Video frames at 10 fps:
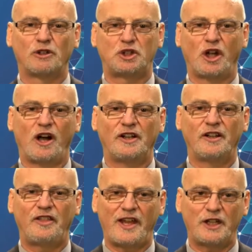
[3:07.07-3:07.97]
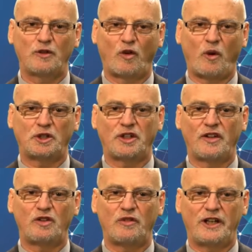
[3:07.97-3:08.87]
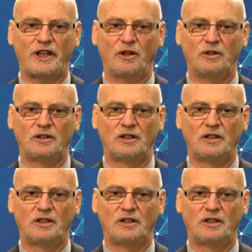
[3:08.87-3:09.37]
Rashad. Thank you for watching this video.